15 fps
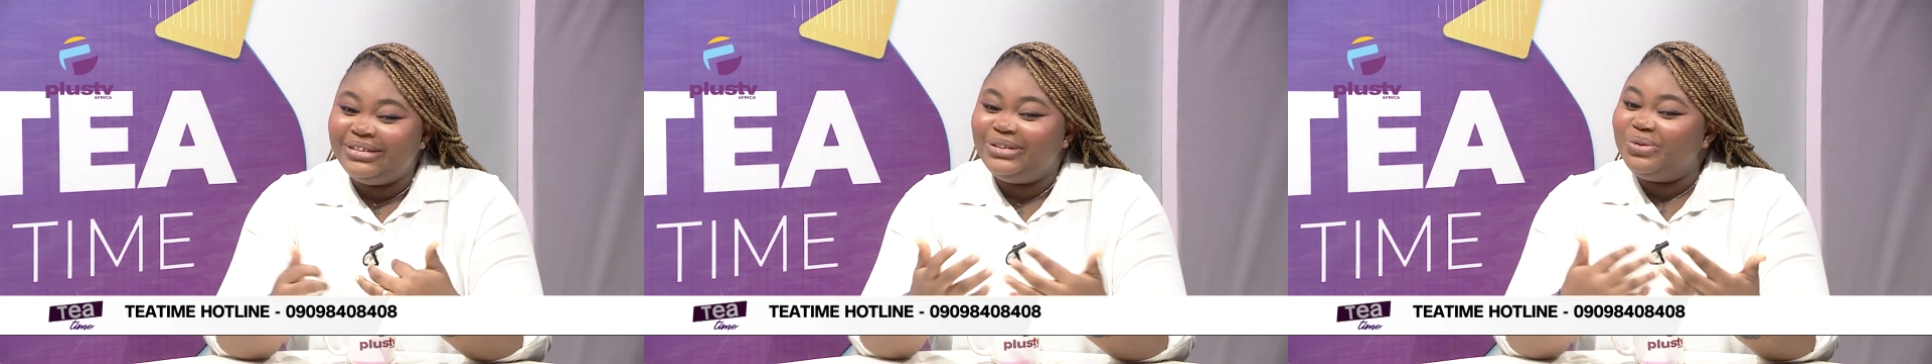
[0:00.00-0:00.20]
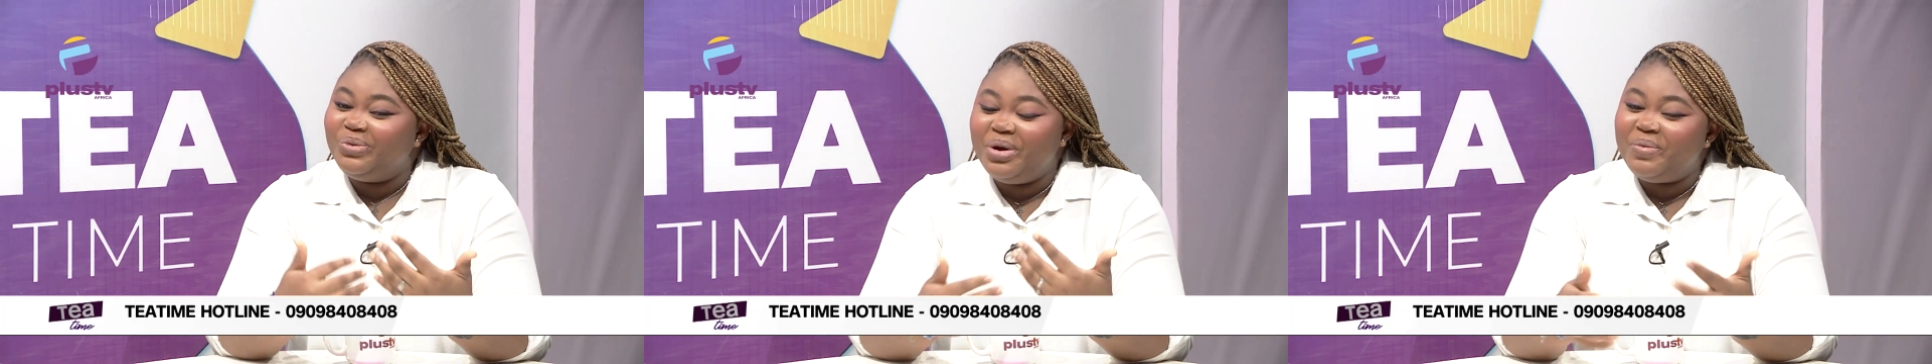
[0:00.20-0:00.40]

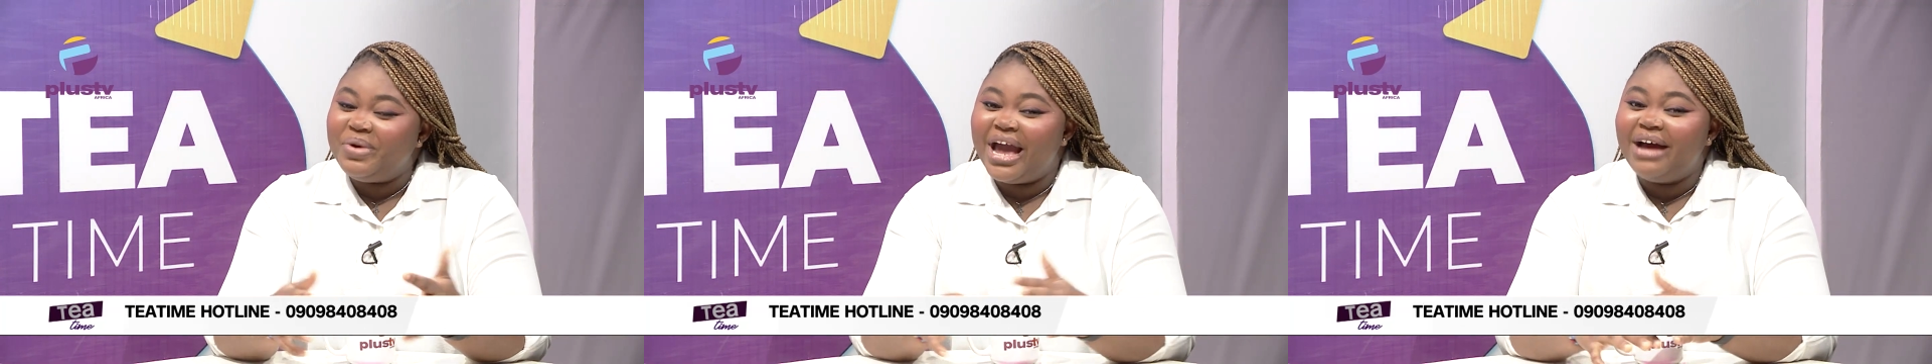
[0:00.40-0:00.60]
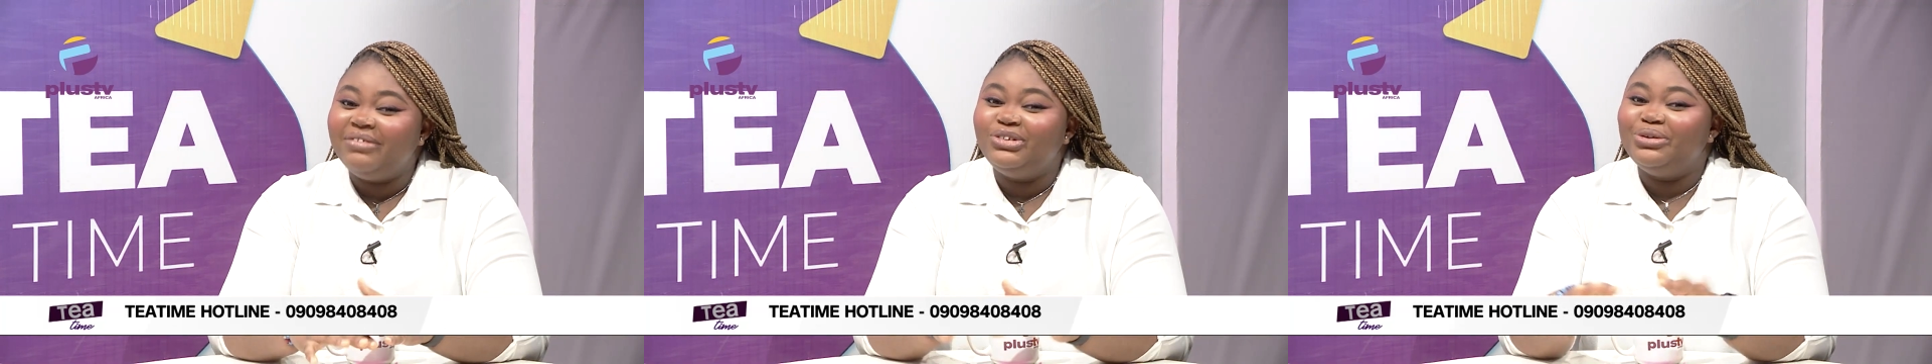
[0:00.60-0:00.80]
To win, we
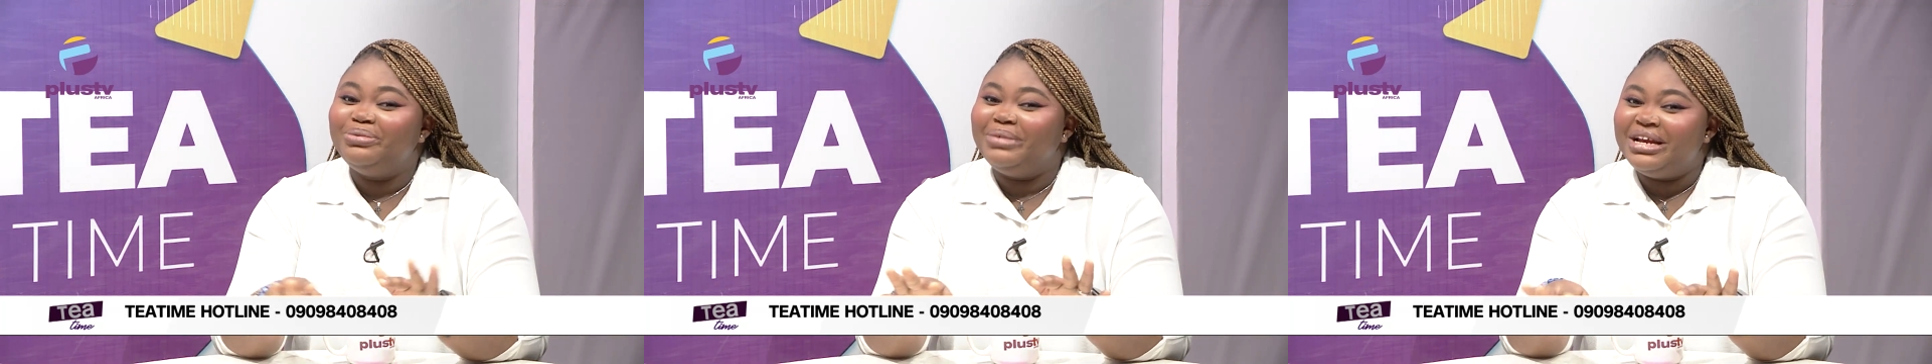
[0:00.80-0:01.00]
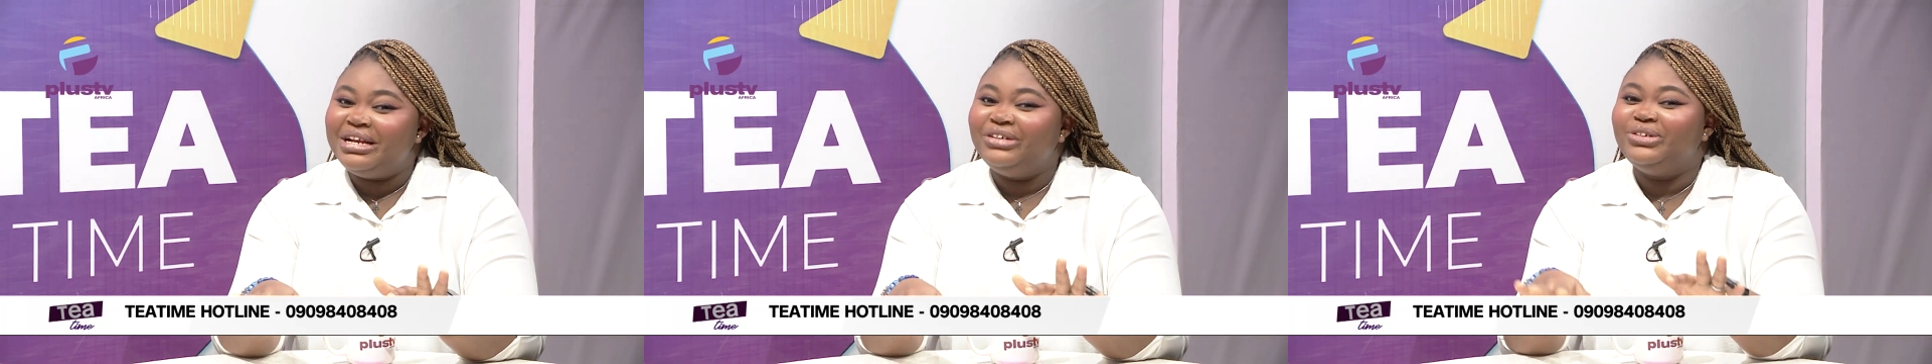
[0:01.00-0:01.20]
have so
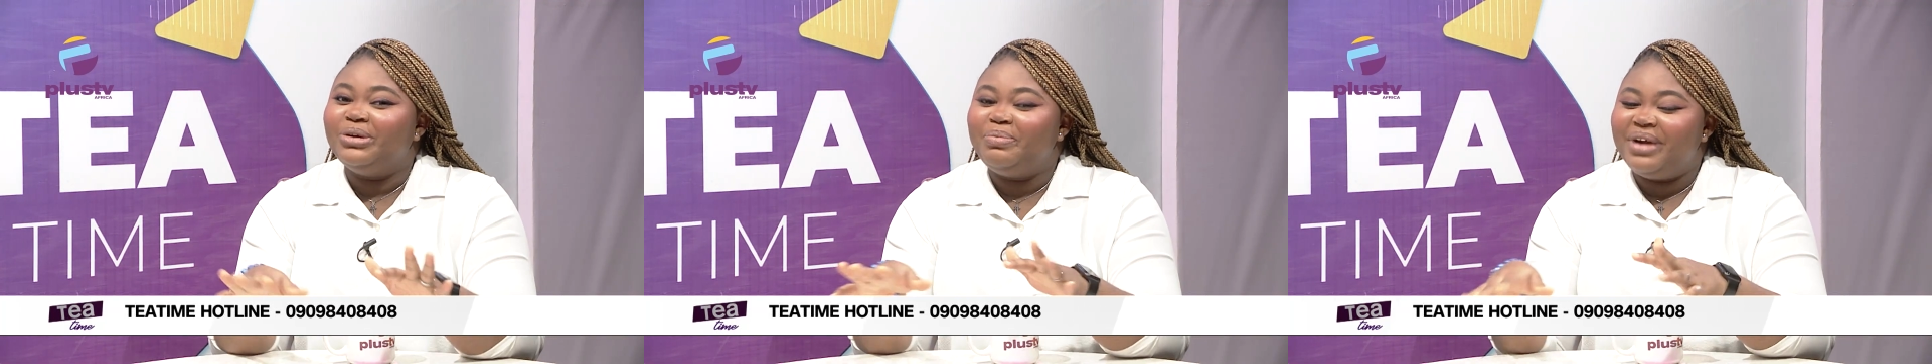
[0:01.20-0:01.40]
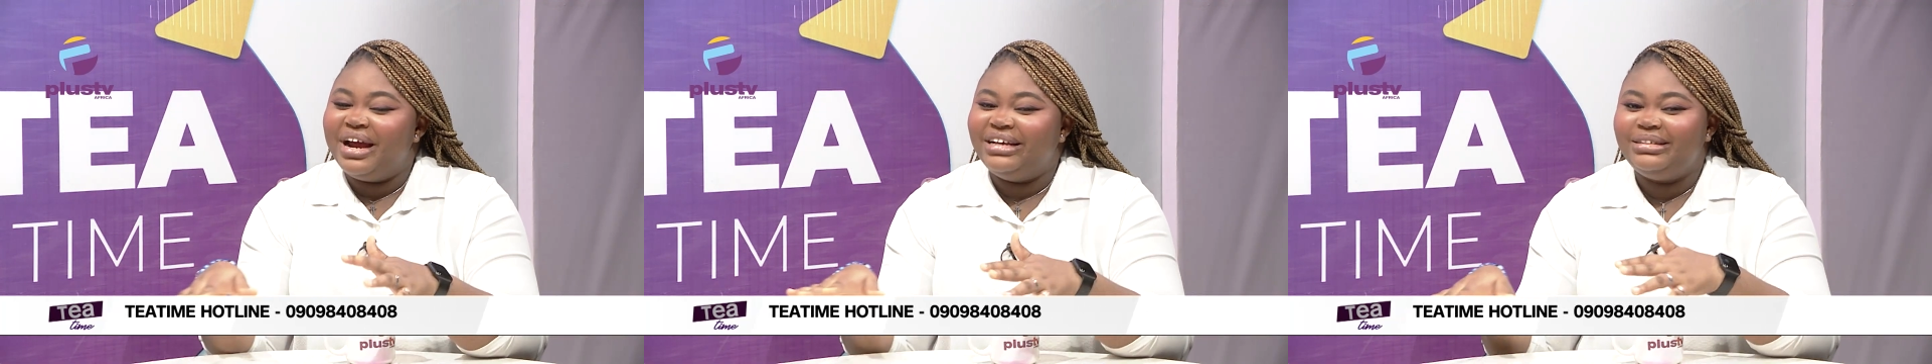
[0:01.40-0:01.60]
many
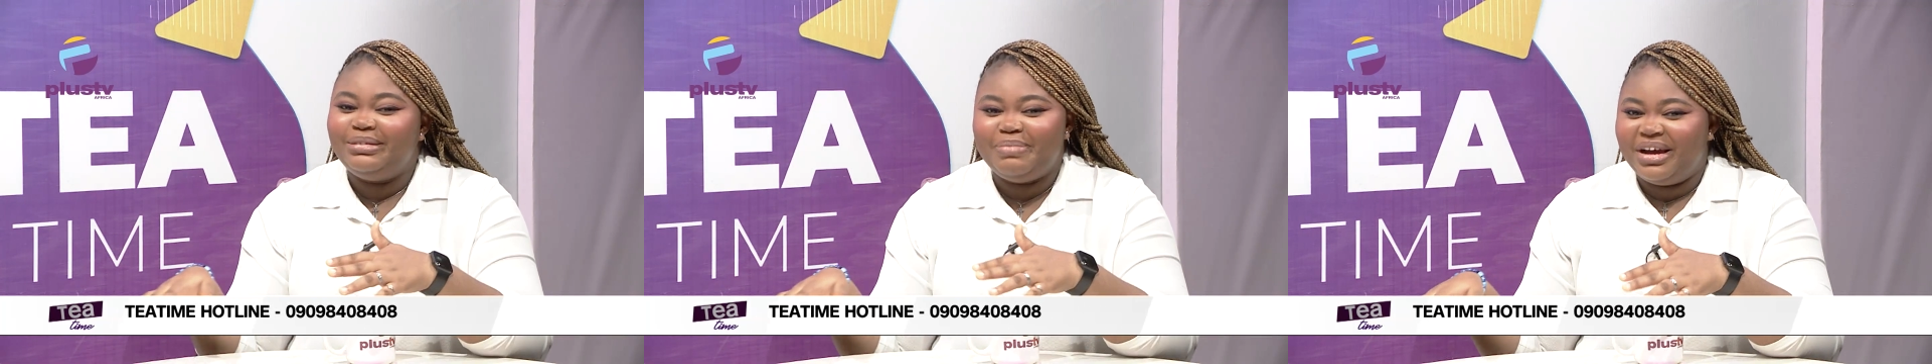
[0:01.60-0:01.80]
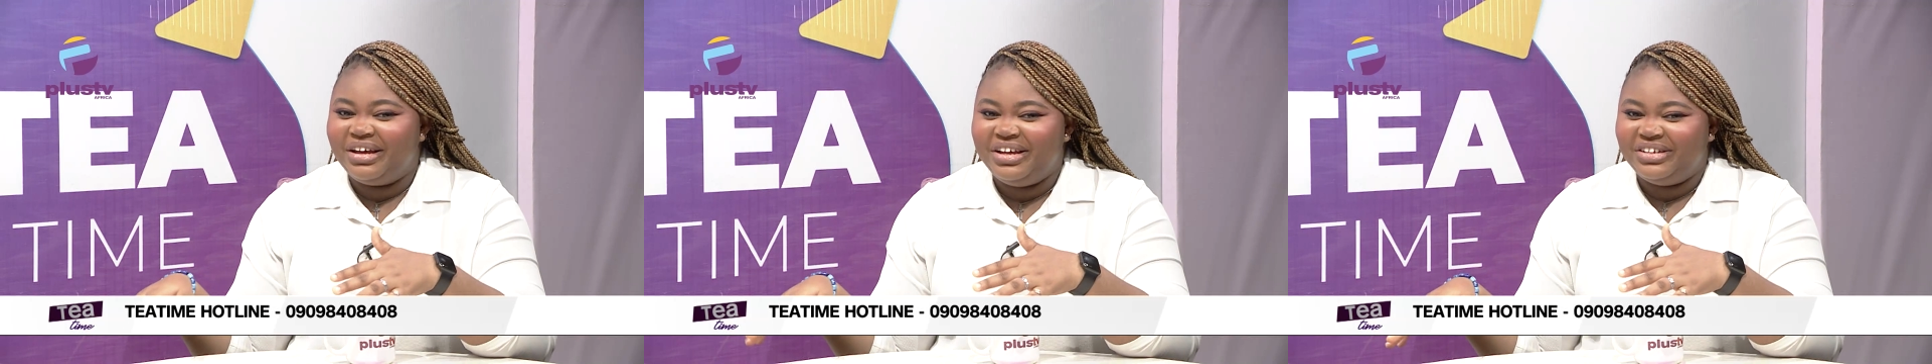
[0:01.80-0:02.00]
surprise
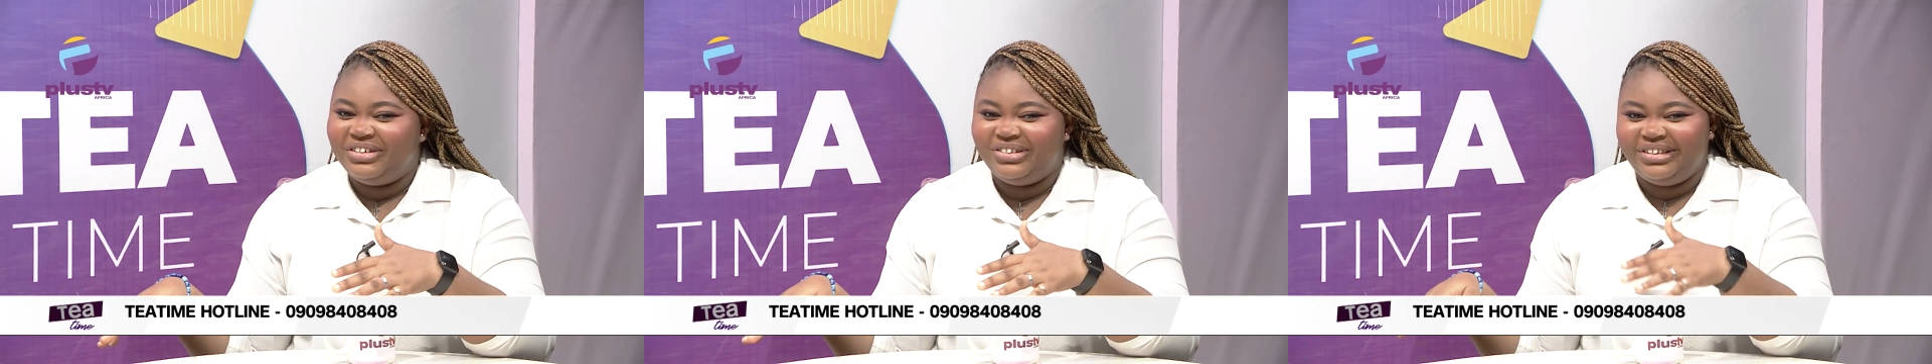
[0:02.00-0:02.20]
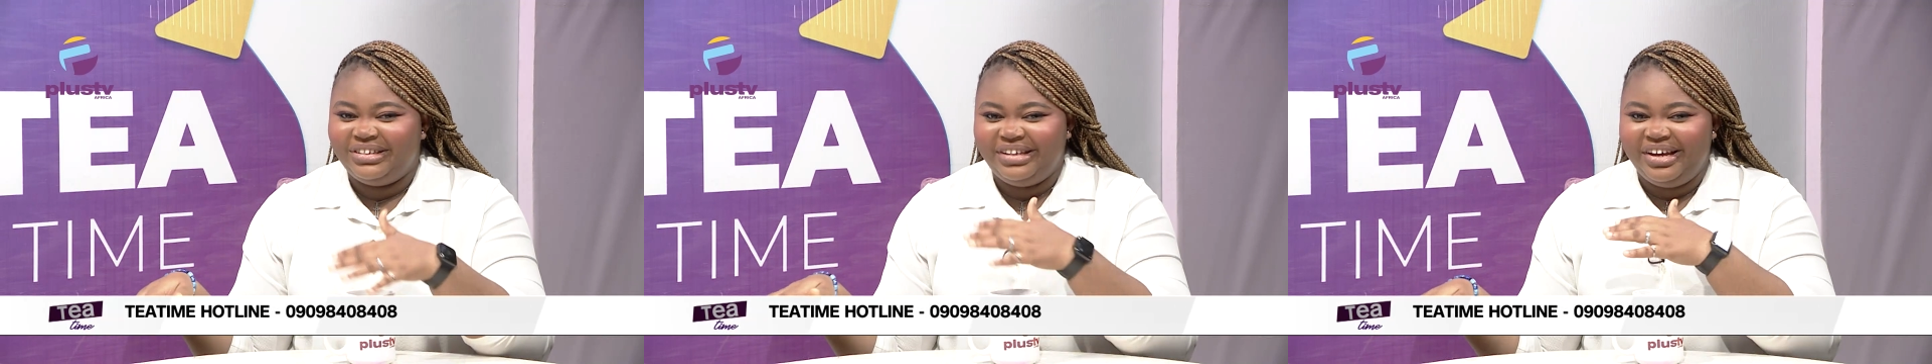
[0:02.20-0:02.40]

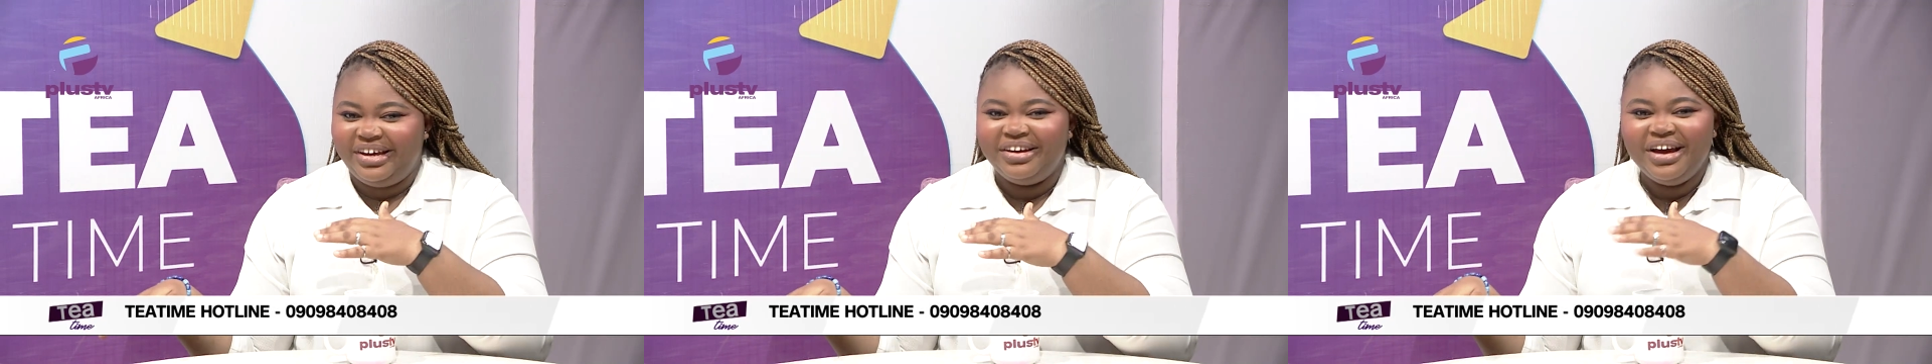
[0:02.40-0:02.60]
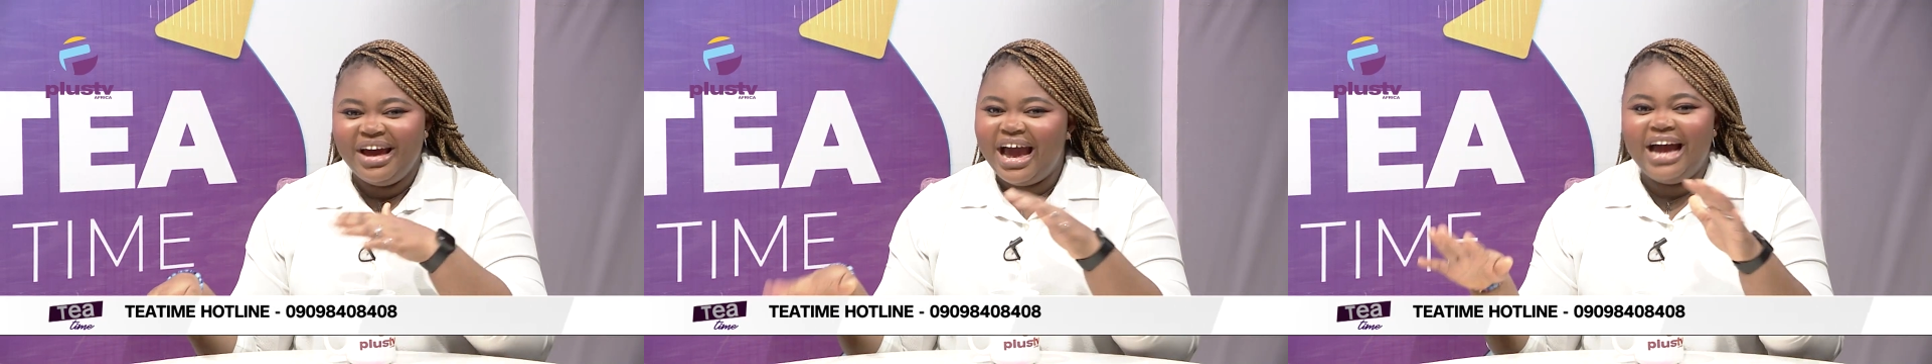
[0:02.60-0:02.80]
packages here.
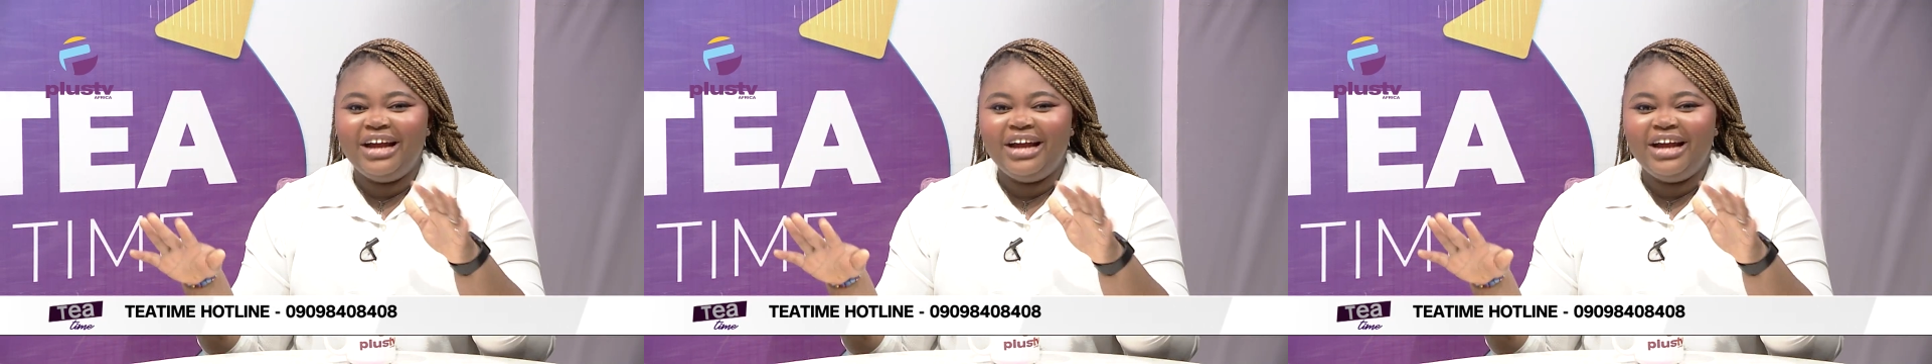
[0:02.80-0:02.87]
Mm -hmm.